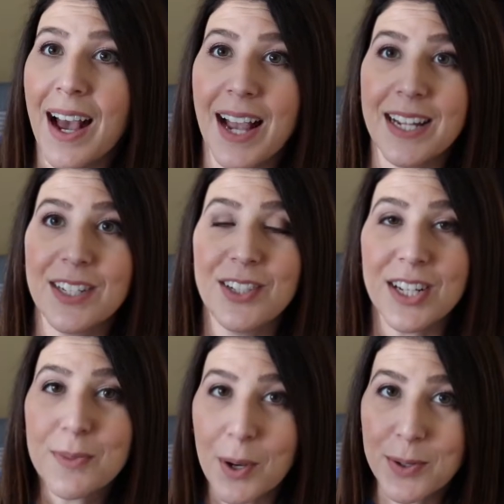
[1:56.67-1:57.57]
I
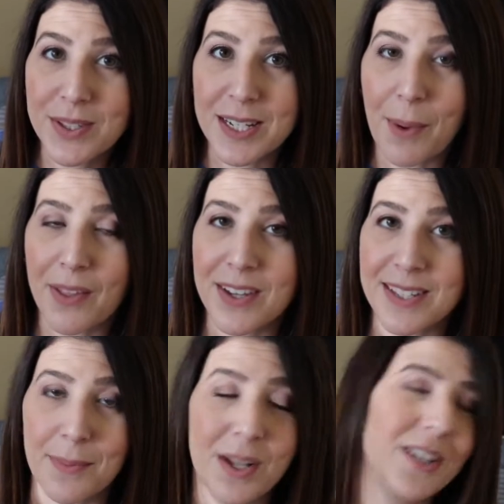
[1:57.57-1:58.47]
just posted about
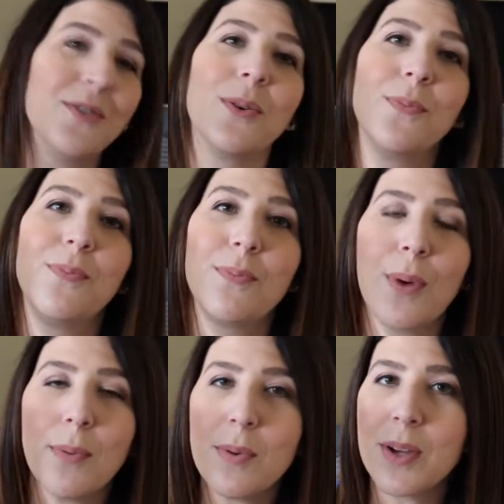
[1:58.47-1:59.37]
this. I'm gonna do a
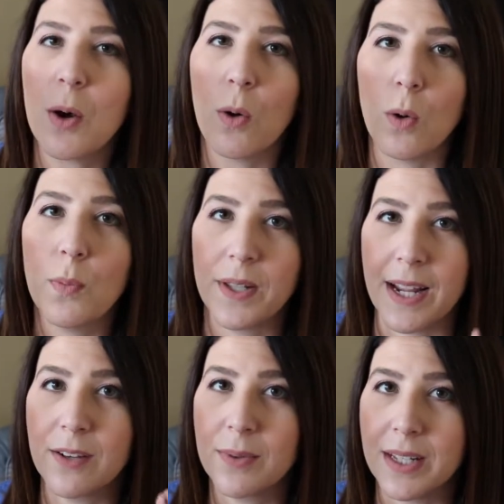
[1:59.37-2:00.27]
probably a whole
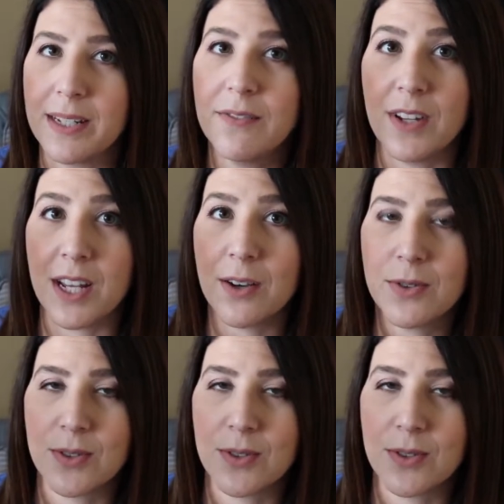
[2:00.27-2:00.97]
planner related video,